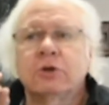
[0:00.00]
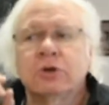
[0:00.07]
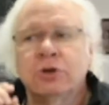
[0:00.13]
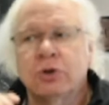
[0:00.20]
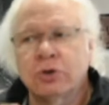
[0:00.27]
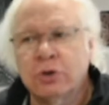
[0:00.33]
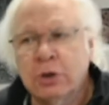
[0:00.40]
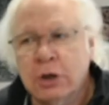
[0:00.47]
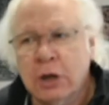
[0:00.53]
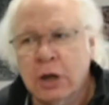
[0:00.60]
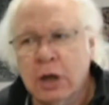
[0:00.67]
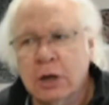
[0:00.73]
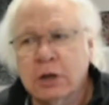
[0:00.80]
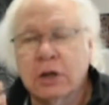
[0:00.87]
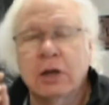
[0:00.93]
you're
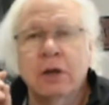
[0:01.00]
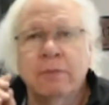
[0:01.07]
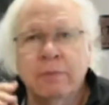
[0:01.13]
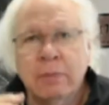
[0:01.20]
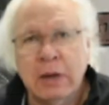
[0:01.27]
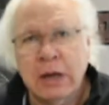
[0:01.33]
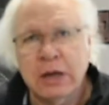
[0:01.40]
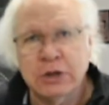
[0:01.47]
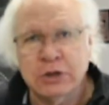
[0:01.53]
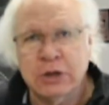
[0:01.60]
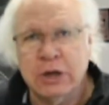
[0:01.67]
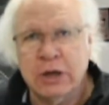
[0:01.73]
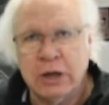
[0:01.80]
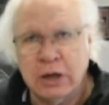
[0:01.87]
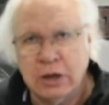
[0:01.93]
not
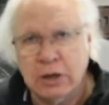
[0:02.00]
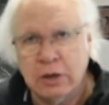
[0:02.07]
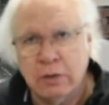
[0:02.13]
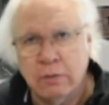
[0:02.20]
imagining it.